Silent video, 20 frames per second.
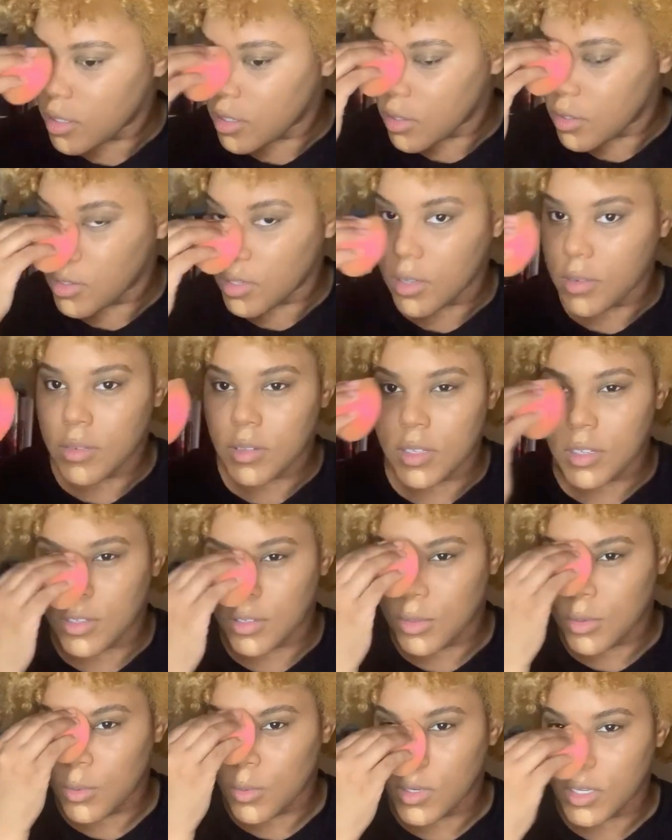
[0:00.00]
you definitely
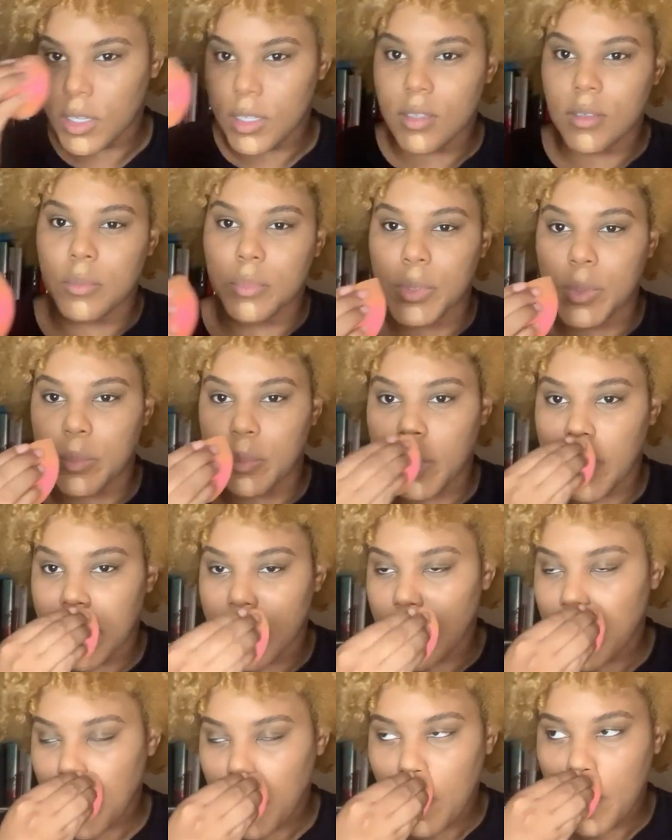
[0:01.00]
do want it to be
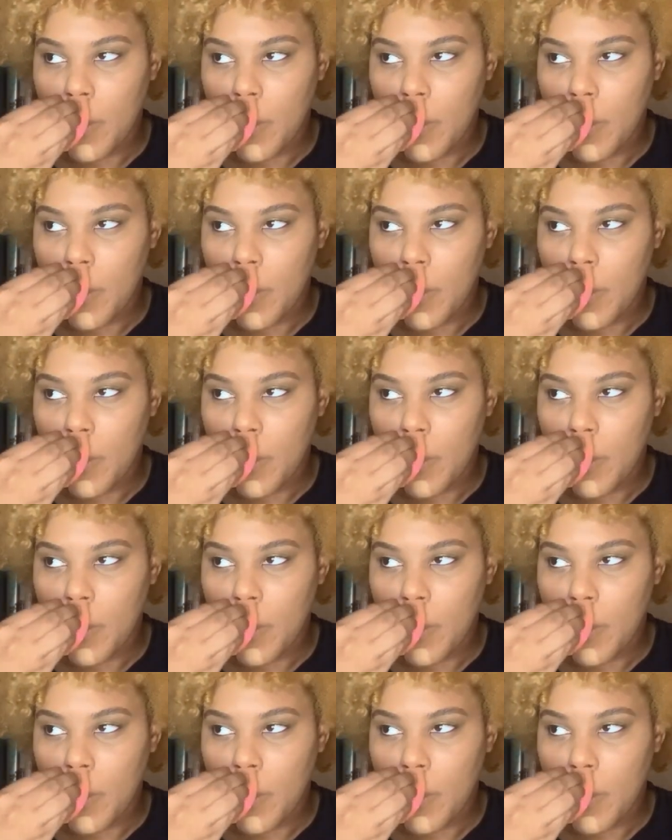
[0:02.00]
matte,